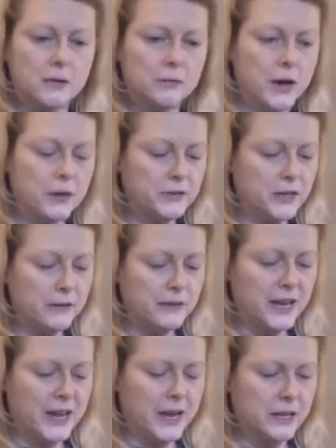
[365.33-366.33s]
Mom, do you have
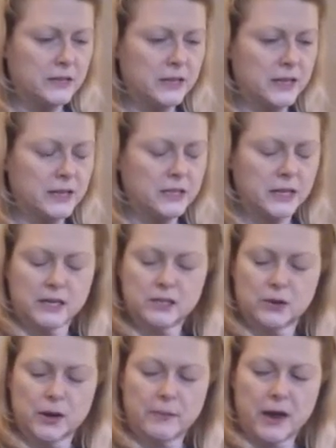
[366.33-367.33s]
any hand
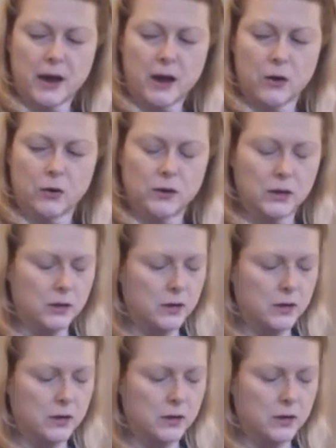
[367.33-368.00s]
sanitizer? I'm out.